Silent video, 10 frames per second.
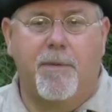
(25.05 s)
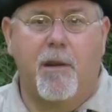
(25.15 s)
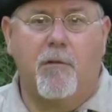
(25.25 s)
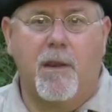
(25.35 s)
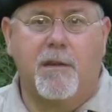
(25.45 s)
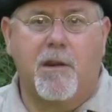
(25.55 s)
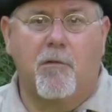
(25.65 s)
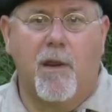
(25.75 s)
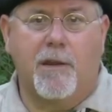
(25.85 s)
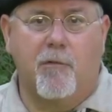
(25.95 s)
period
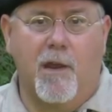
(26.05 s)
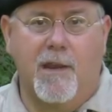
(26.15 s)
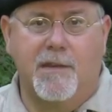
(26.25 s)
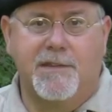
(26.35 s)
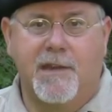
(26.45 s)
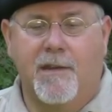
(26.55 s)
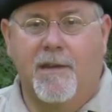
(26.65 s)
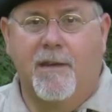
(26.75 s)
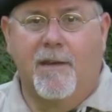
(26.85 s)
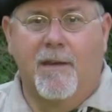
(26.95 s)
correct
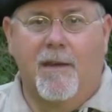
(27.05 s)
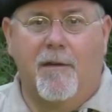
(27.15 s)
ways